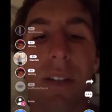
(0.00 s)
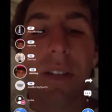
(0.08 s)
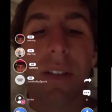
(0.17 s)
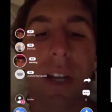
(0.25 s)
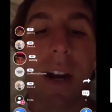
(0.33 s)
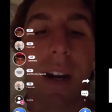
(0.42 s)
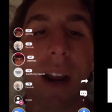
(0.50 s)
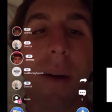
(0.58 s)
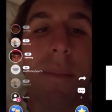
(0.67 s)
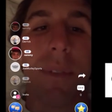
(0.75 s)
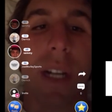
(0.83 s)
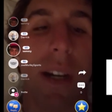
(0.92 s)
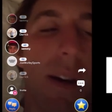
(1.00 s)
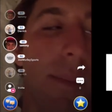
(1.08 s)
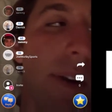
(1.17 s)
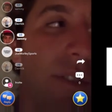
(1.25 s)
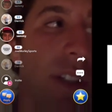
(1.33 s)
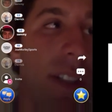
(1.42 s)
Derek, I'm going to
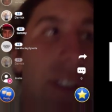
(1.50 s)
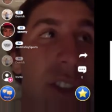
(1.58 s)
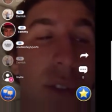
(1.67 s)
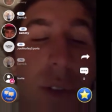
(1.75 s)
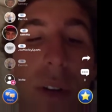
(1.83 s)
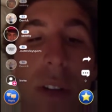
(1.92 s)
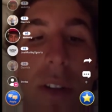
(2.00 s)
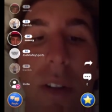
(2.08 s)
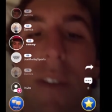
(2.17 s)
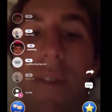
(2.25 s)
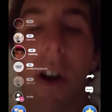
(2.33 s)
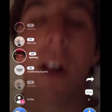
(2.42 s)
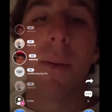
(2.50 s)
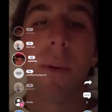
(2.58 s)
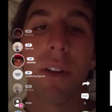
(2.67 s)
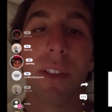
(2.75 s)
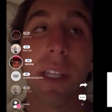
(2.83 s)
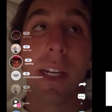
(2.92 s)
have to disagree with you on the
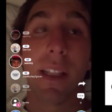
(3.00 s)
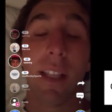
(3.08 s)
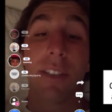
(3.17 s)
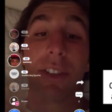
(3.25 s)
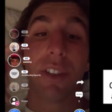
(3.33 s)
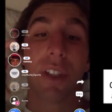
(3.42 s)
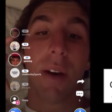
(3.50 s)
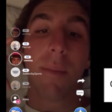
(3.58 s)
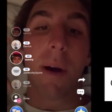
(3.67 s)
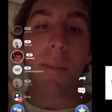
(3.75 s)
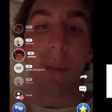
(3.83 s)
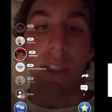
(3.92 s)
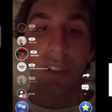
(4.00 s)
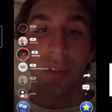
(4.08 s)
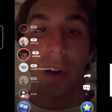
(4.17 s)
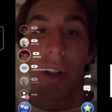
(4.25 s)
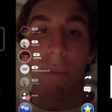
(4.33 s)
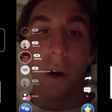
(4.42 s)
volleyball thing, unless you're talking about beach
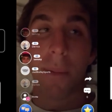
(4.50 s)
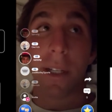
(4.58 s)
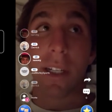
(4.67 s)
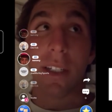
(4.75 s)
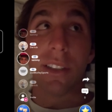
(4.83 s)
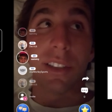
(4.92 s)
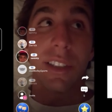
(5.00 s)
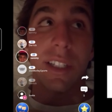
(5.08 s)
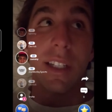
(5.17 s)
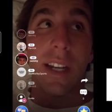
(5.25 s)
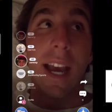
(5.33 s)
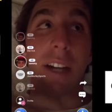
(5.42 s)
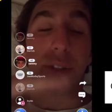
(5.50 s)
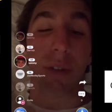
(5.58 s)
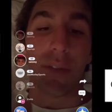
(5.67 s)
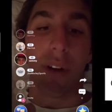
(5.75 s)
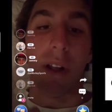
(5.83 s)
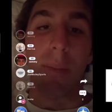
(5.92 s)
volleyball, because in
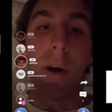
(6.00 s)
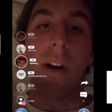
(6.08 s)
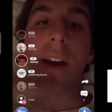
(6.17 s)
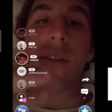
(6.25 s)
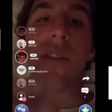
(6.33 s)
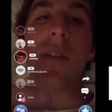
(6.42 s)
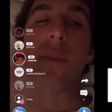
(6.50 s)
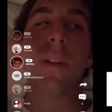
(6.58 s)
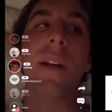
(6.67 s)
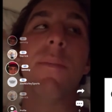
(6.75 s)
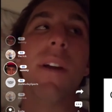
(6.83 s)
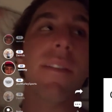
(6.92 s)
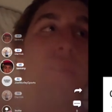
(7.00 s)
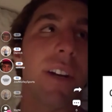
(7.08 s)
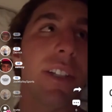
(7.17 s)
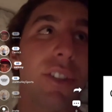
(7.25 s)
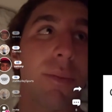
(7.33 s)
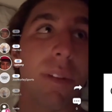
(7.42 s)
actual volleyball, and I've never played, but I have
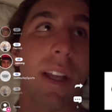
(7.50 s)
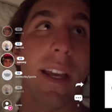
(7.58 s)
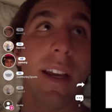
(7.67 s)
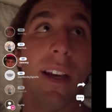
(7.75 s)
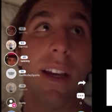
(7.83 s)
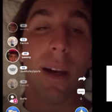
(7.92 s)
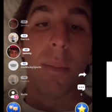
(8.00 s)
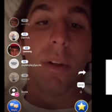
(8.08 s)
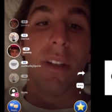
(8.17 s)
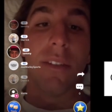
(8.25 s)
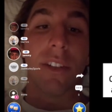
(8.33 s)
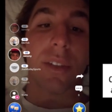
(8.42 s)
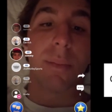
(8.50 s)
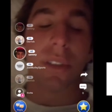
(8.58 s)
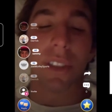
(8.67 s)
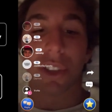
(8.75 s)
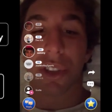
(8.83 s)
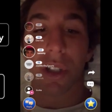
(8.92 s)
friends who play, I believe there's a
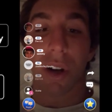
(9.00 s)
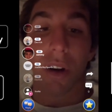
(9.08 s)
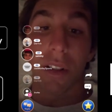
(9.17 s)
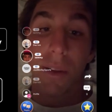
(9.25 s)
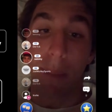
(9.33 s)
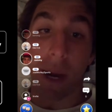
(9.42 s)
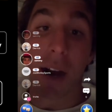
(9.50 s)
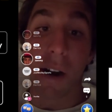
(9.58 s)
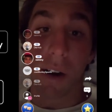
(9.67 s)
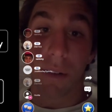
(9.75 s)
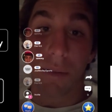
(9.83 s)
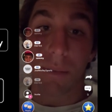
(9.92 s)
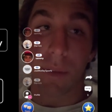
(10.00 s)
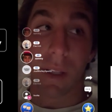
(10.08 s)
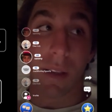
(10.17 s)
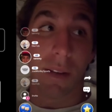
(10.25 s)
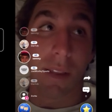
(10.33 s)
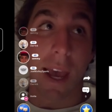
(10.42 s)
position called a libero,
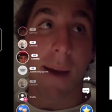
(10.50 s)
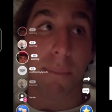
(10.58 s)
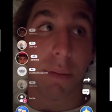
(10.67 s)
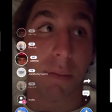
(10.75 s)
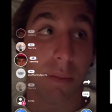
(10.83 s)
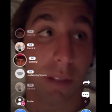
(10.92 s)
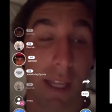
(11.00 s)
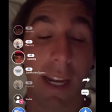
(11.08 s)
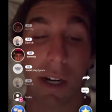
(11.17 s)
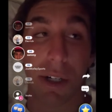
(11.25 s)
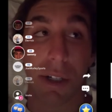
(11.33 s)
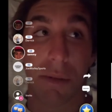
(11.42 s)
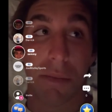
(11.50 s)
and that player